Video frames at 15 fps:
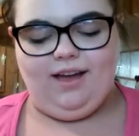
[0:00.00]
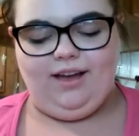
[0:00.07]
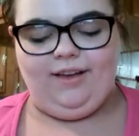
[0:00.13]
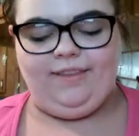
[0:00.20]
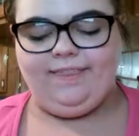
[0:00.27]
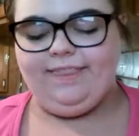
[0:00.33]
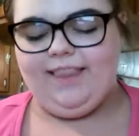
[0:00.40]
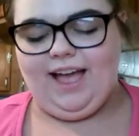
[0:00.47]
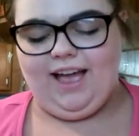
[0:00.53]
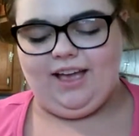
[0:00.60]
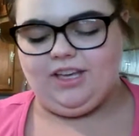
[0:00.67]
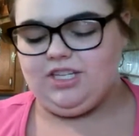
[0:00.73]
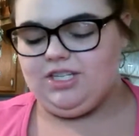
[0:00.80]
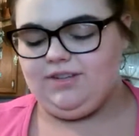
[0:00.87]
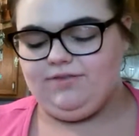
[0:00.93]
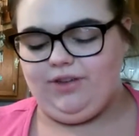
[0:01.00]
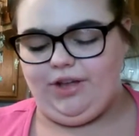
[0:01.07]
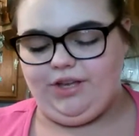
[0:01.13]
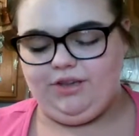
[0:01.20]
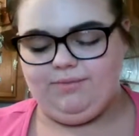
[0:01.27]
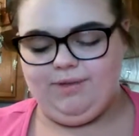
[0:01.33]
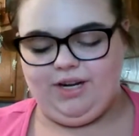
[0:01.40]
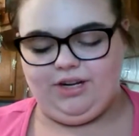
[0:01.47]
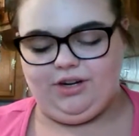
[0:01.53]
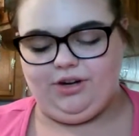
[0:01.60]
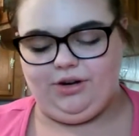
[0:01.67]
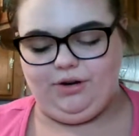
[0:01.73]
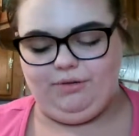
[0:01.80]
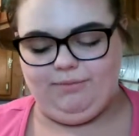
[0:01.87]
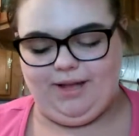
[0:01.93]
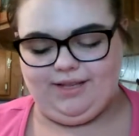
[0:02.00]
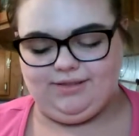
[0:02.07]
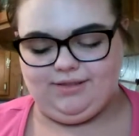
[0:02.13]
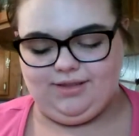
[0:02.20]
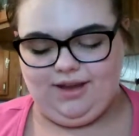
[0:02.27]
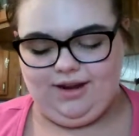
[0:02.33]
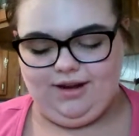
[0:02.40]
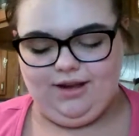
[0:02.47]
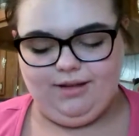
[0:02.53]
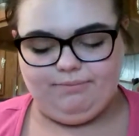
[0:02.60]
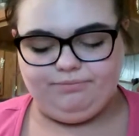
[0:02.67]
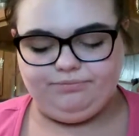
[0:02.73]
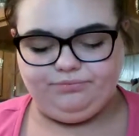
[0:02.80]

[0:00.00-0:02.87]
Unlashed Volume and Curl Mascara.